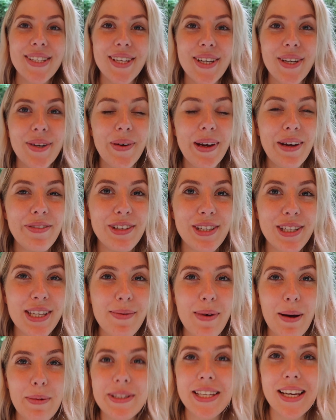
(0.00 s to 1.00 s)
So we've just
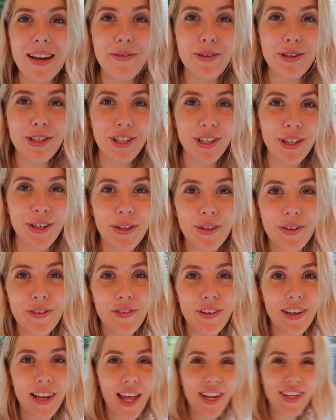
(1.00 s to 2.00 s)
come up to level 2
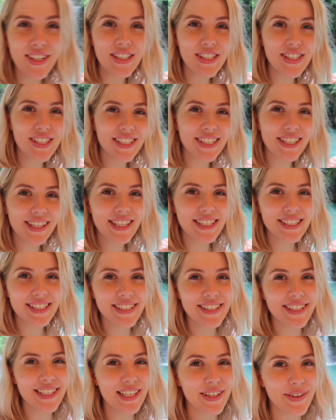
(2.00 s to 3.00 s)
for lunch. This
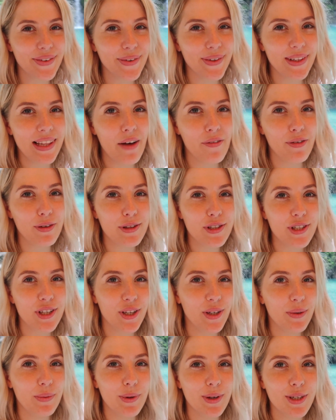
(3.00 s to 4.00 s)
is the little level
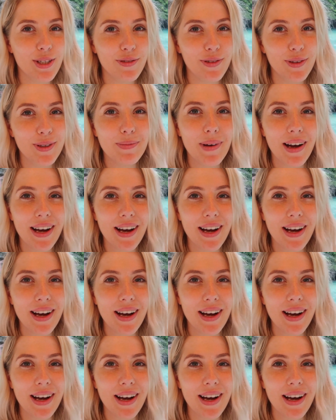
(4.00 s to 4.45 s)
2 waterfall